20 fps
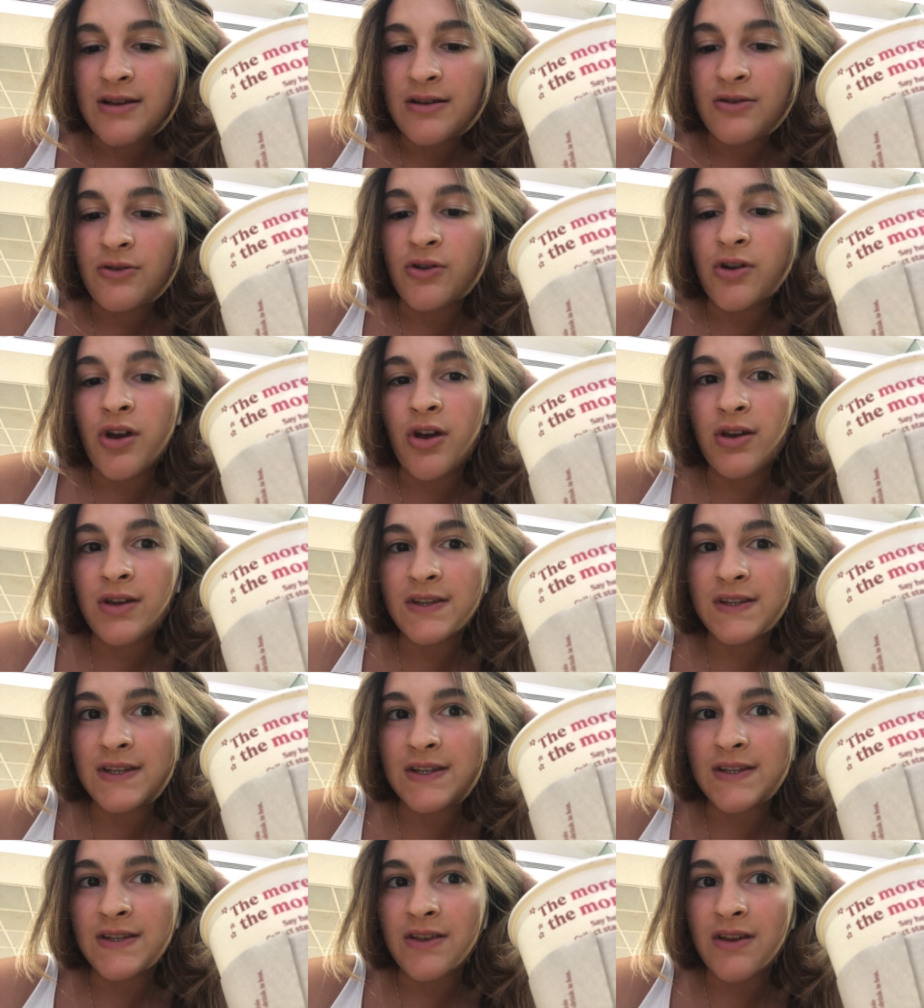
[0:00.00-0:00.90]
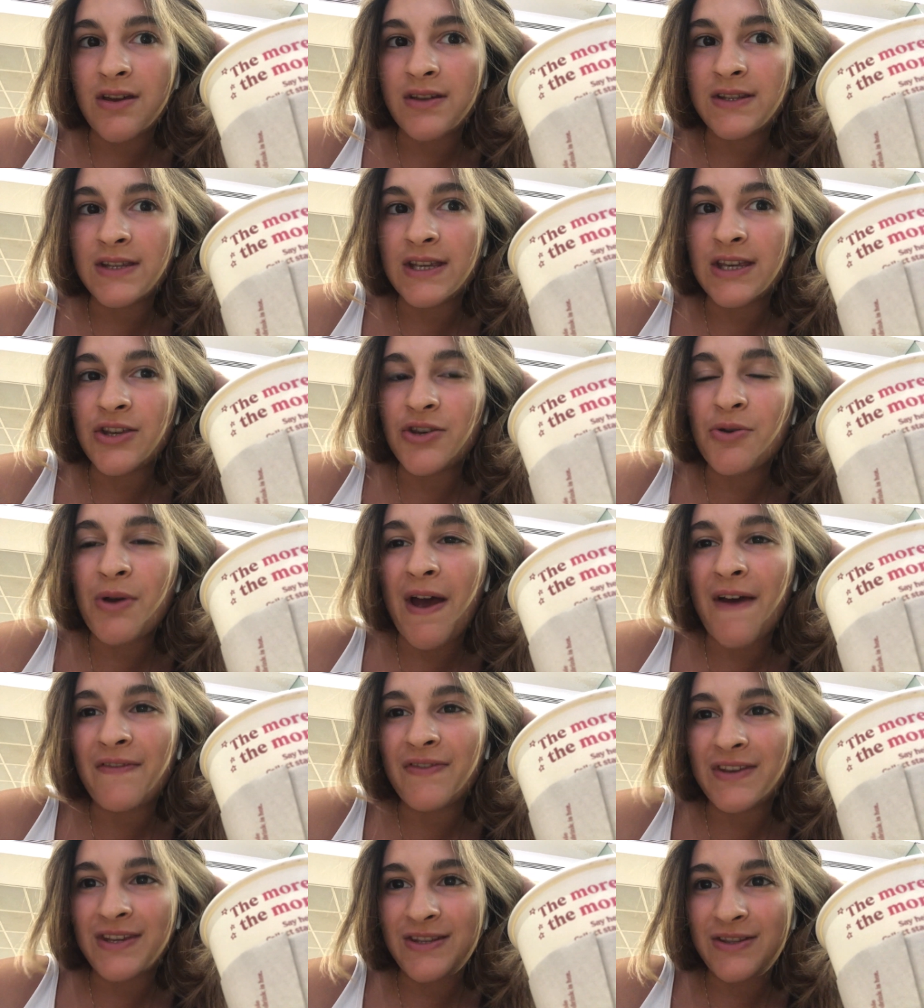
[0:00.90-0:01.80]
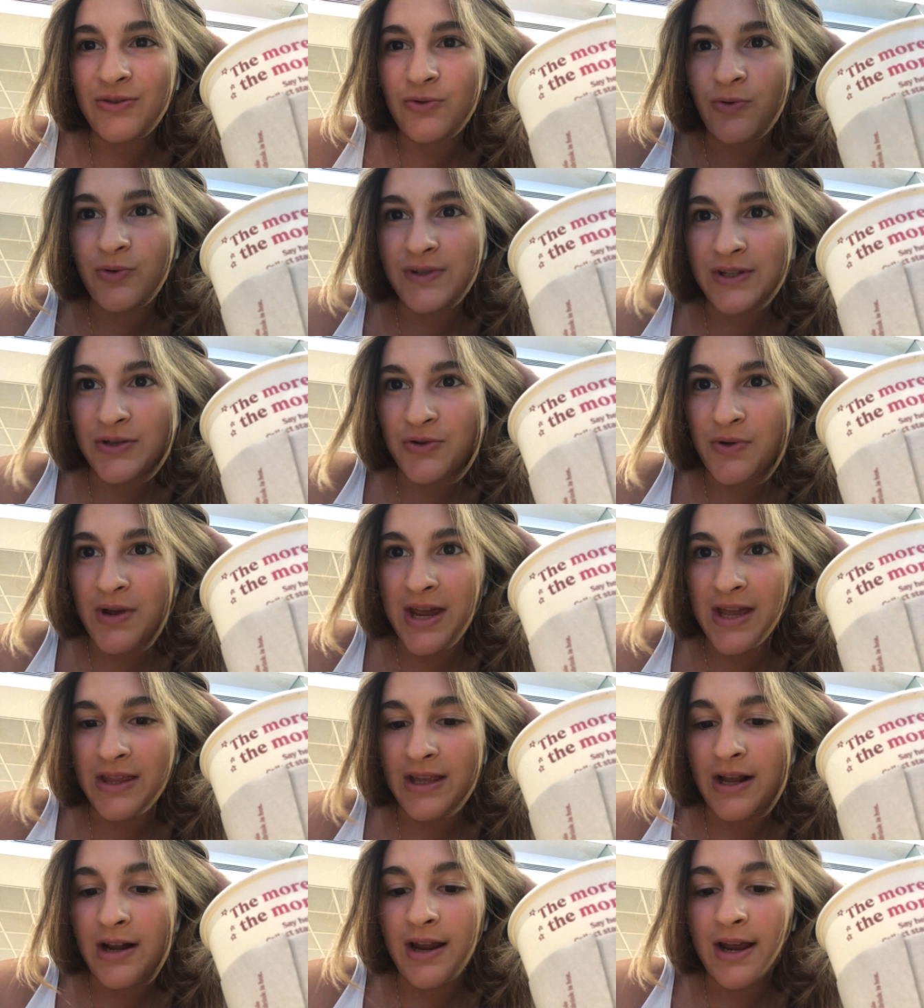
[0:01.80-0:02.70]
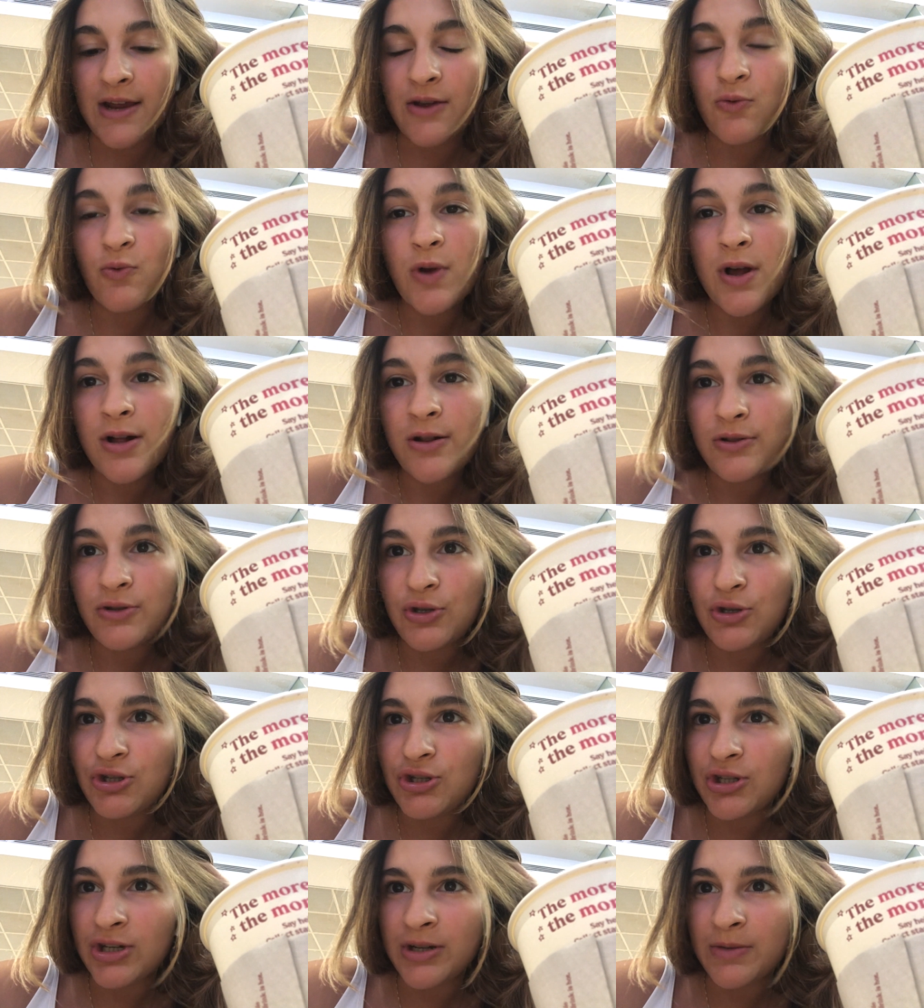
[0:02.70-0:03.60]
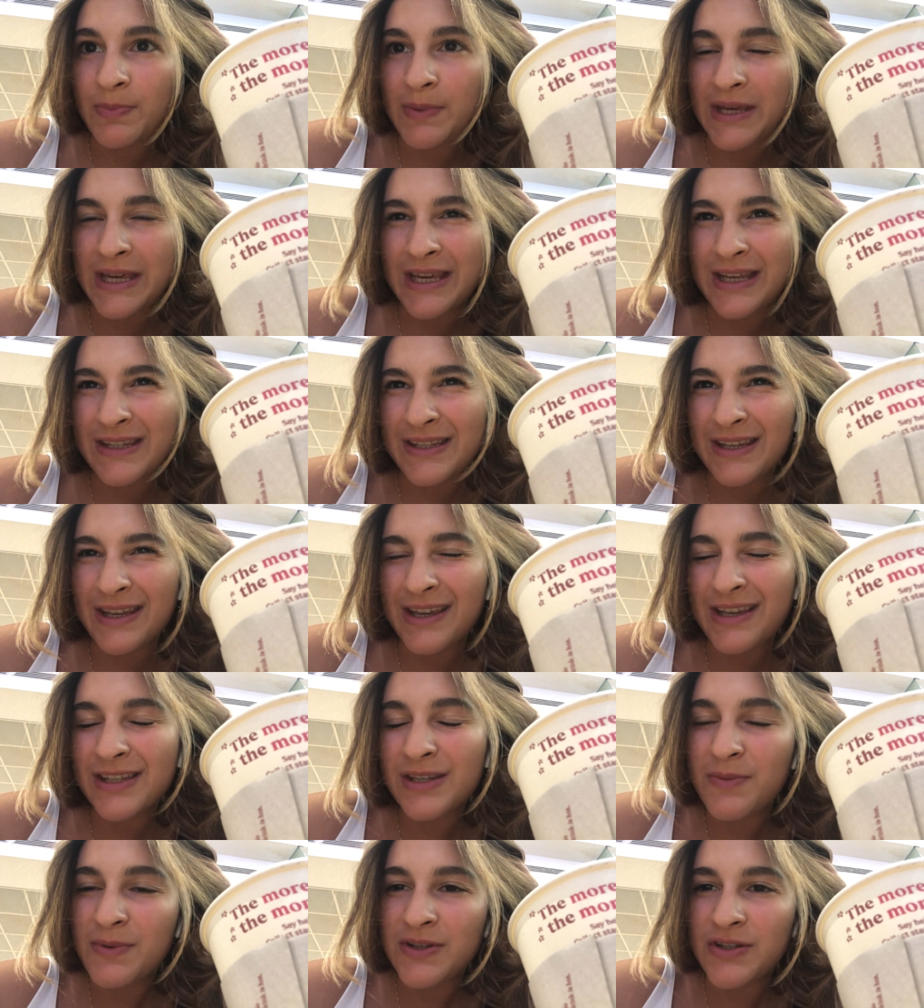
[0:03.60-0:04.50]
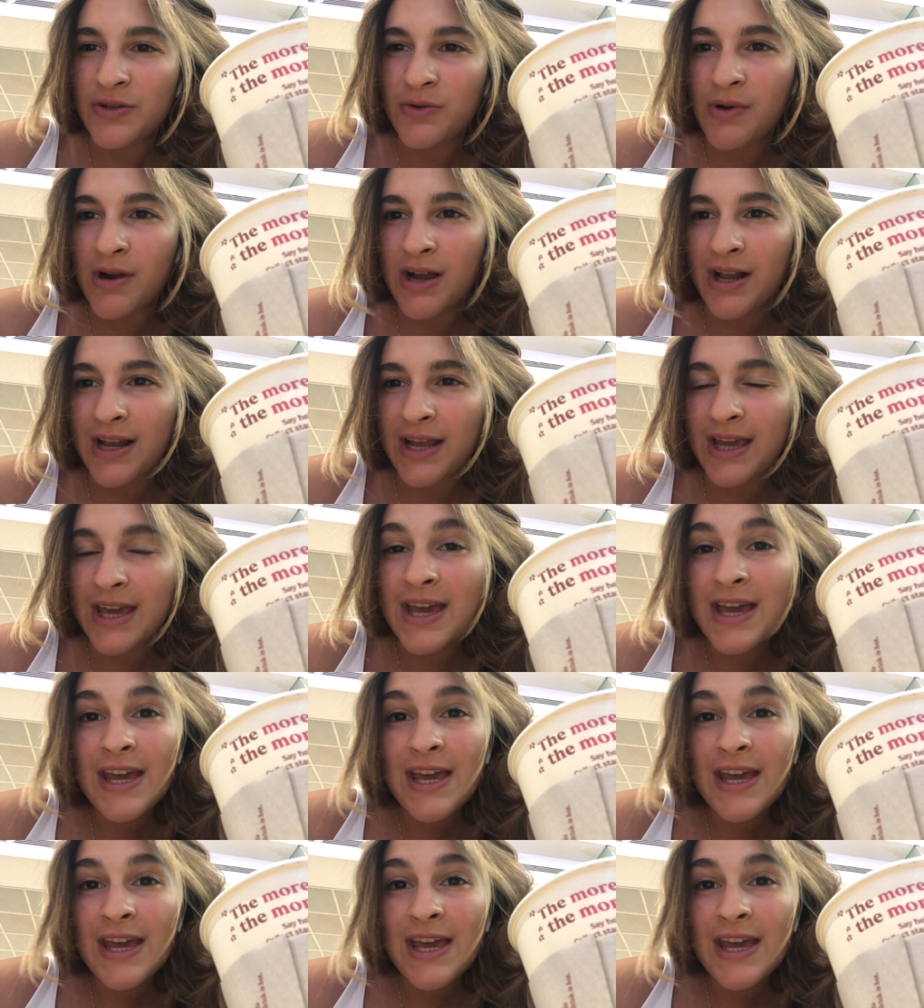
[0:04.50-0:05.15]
or going six thirty, you have these thoughts in your head that are like, well, you shouldn't be eating, it's a bit too early,